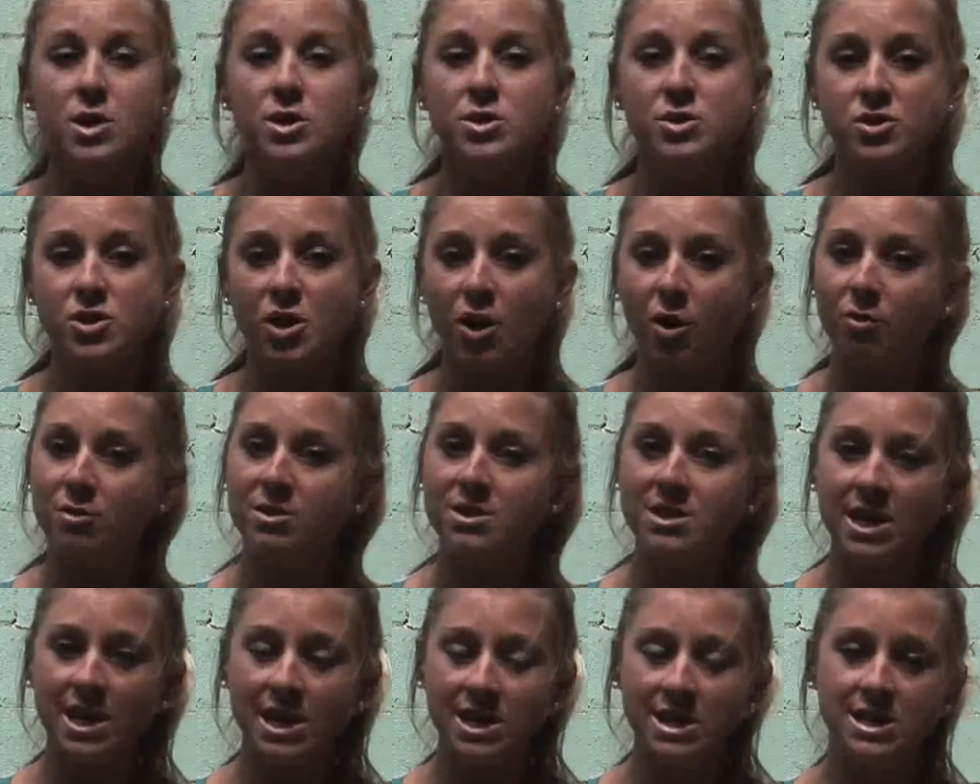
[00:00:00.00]
So
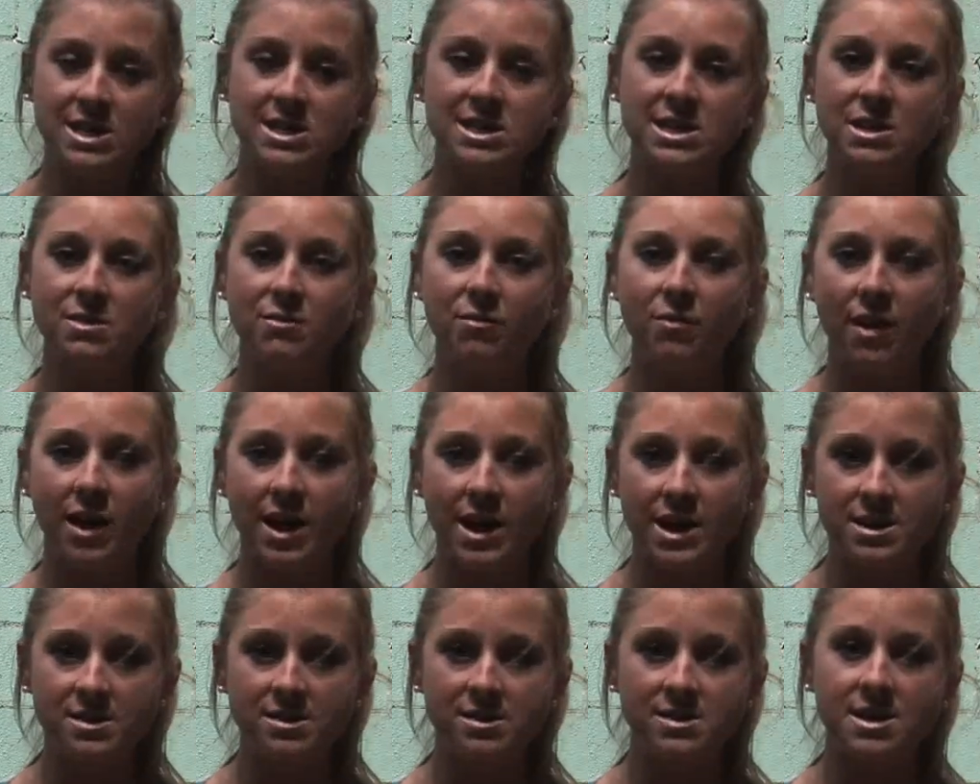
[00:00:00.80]
take this
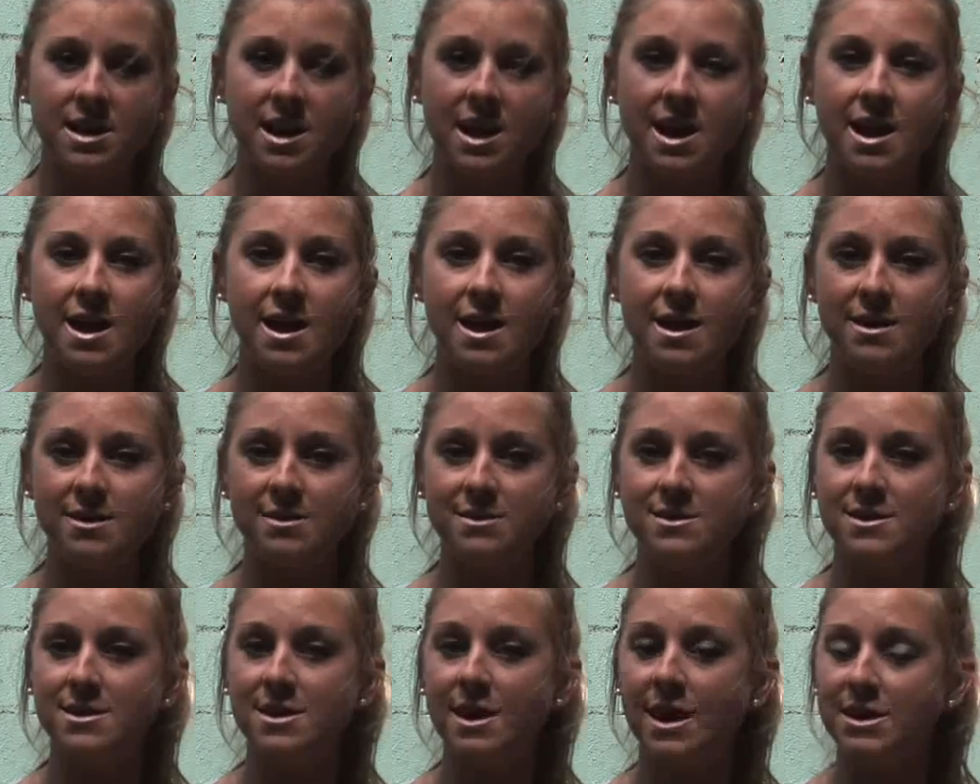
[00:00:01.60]
advice
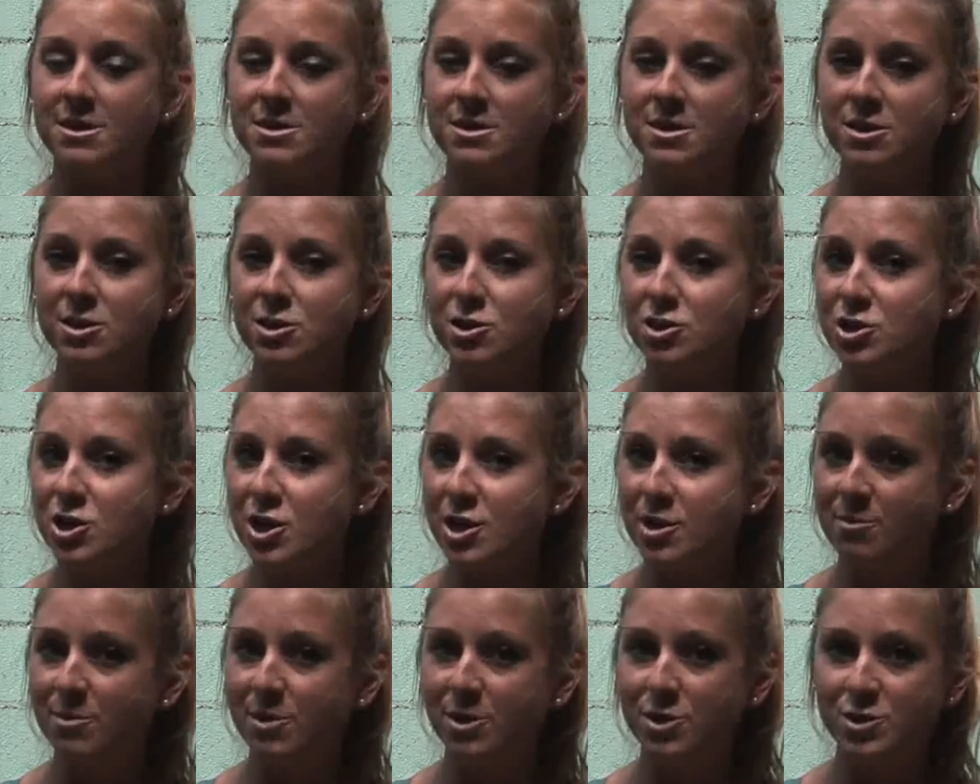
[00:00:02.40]
and get to the
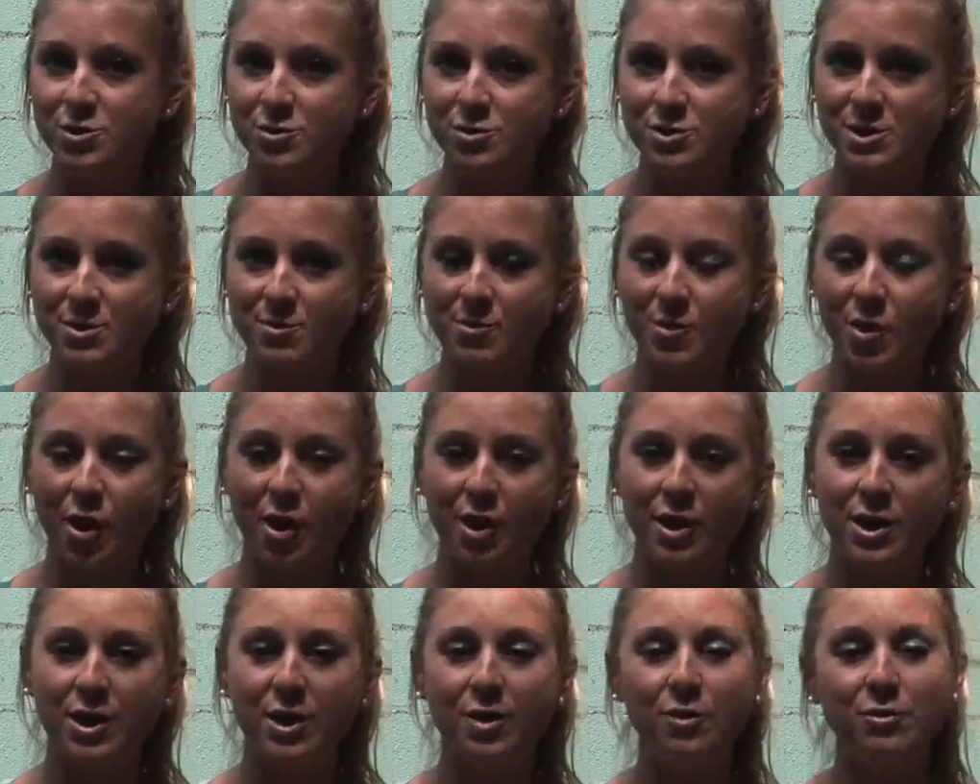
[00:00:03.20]
gym, do some
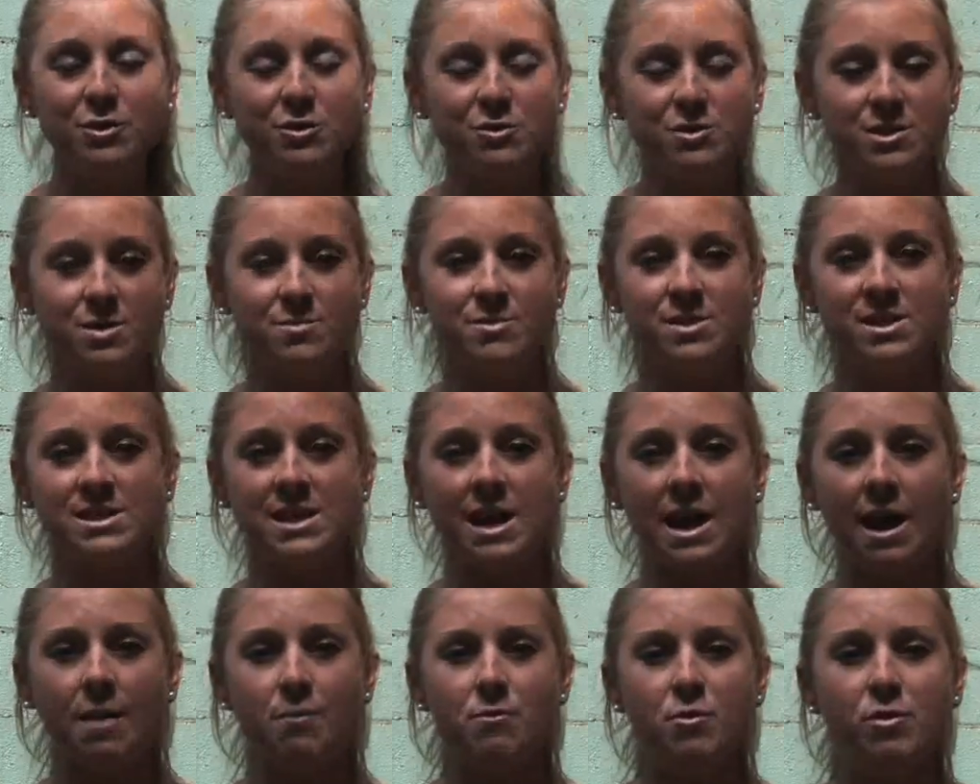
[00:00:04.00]
cardio, do some of these
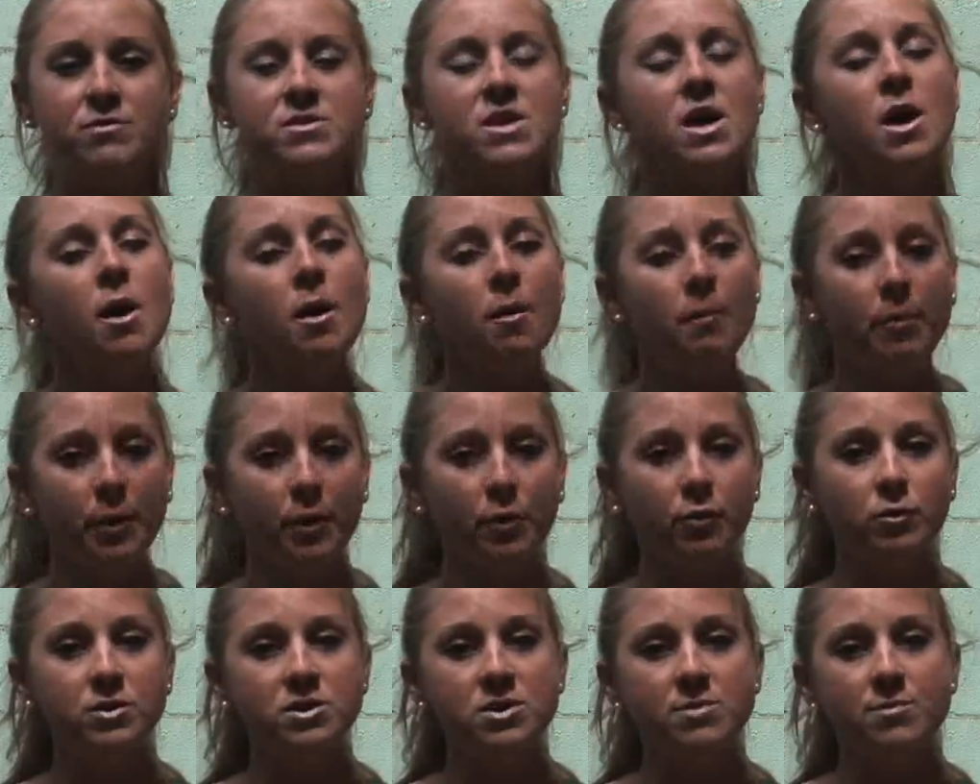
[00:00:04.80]
ab moves, but
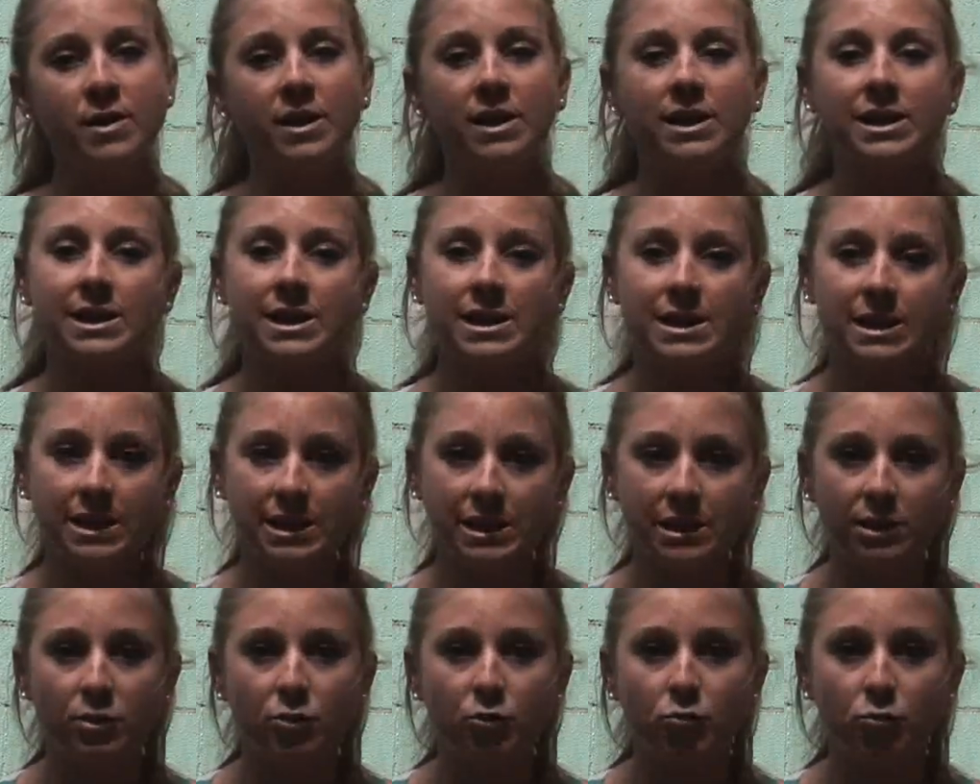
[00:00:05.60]
ultimately
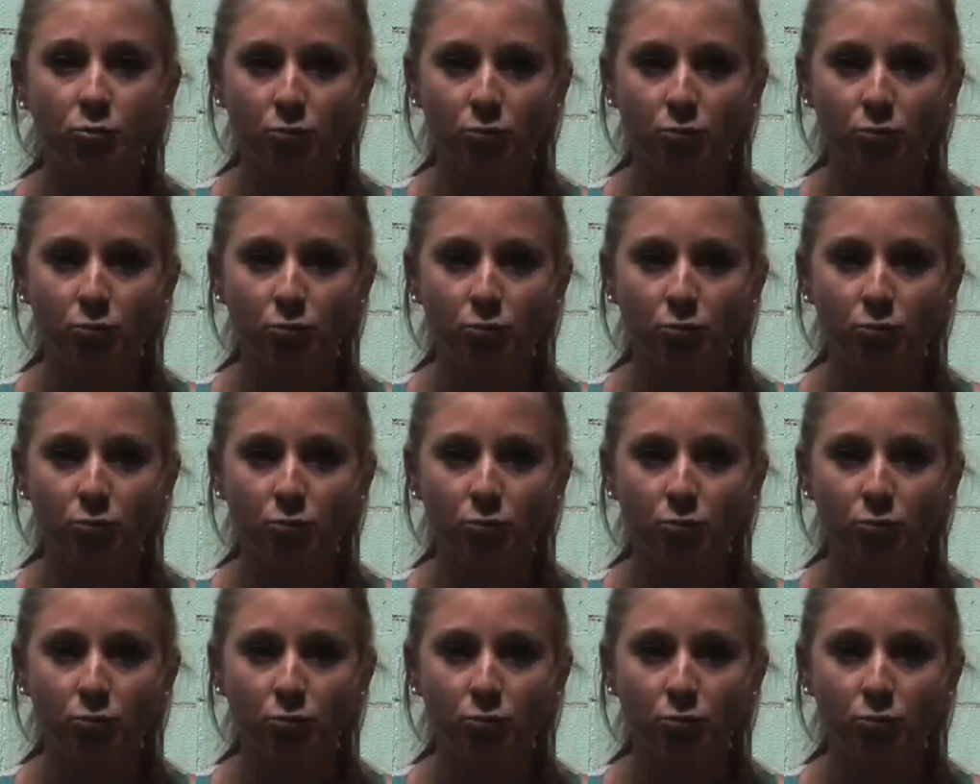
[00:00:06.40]
eat